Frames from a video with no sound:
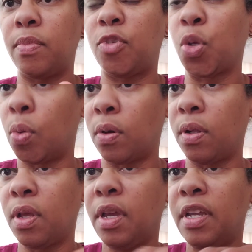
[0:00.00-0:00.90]

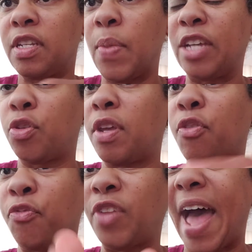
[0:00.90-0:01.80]
tool to make sure they're
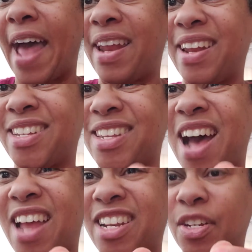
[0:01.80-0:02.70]
flat and it's
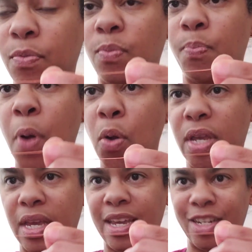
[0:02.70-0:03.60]
not
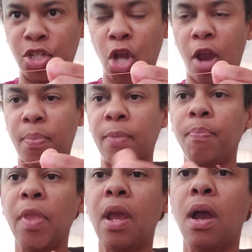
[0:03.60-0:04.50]
pokey and sharp.
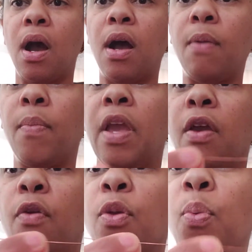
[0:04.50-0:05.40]

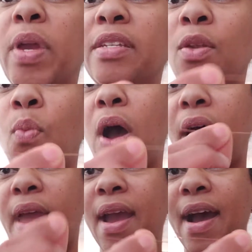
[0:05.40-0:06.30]
The reason
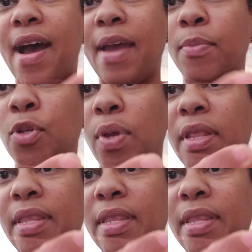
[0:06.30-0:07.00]
why I'm doing